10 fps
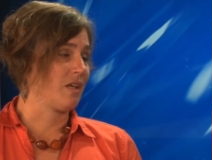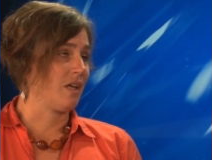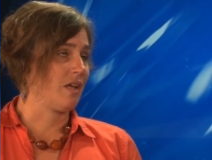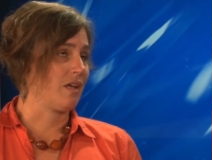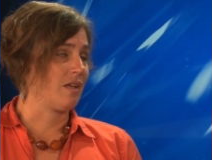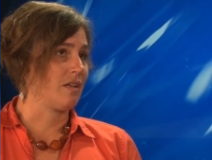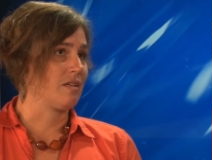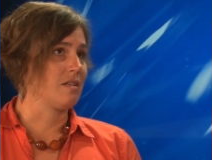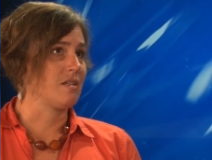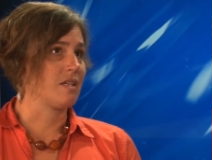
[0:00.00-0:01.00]

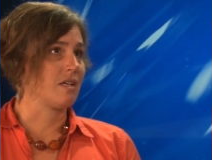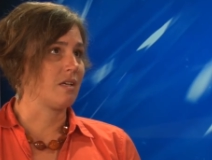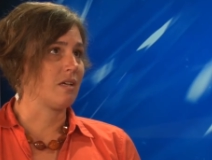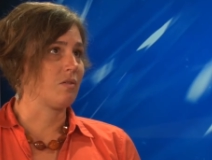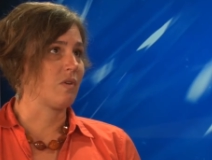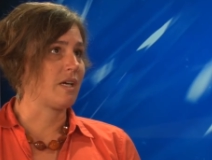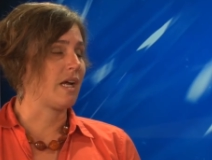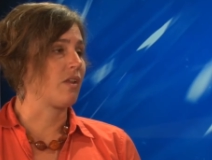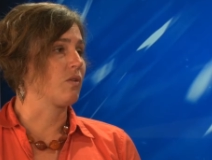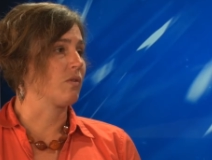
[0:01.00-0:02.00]
And right
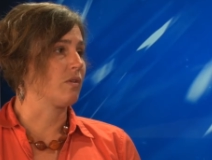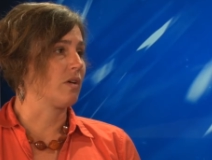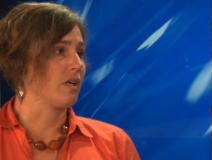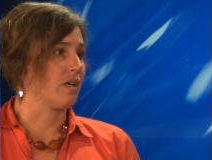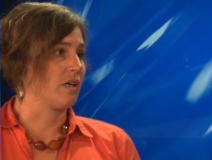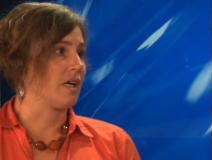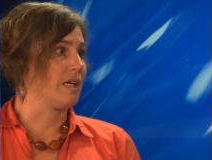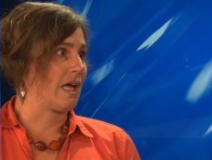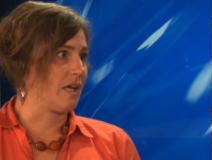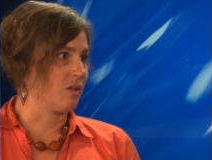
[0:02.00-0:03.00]
now they're
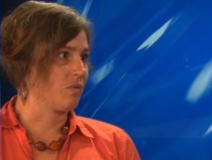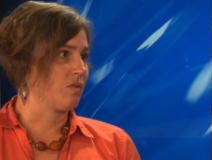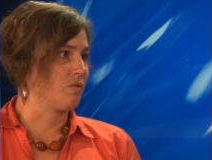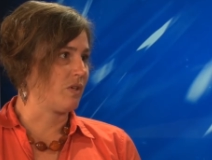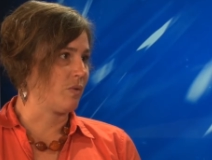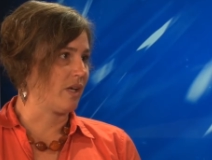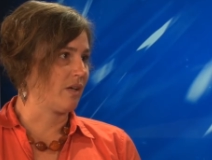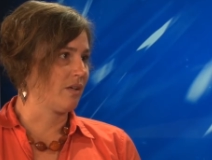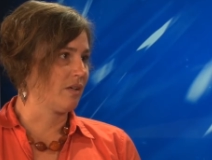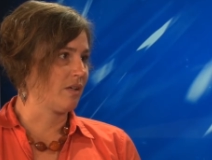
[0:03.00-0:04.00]
again
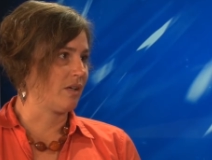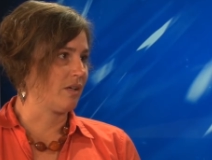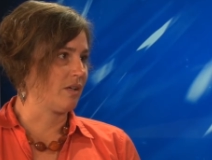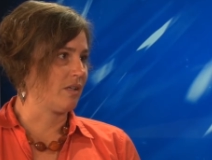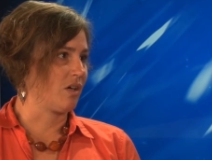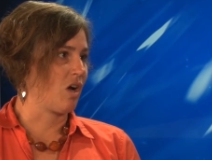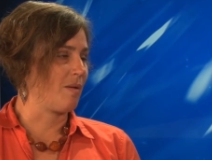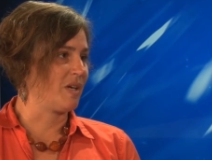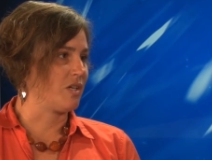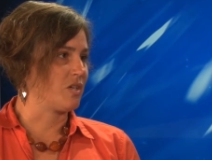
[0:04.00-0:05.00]
reviewing the
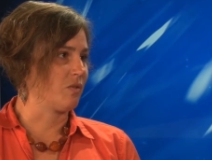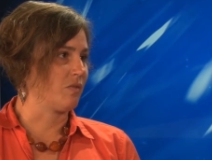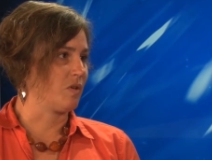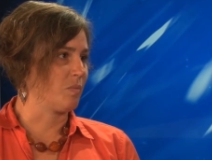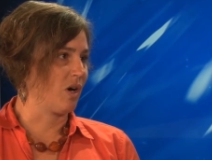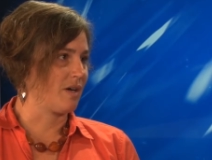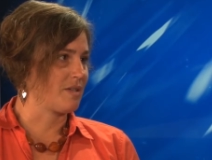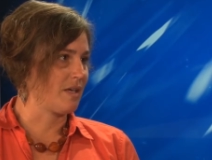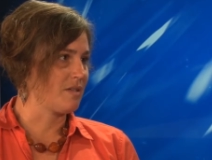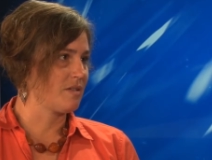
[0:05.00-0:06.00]
accommodation review
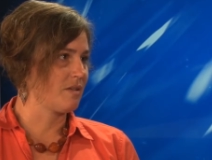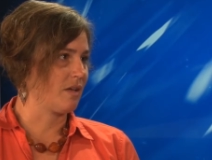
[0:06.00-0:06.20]
process,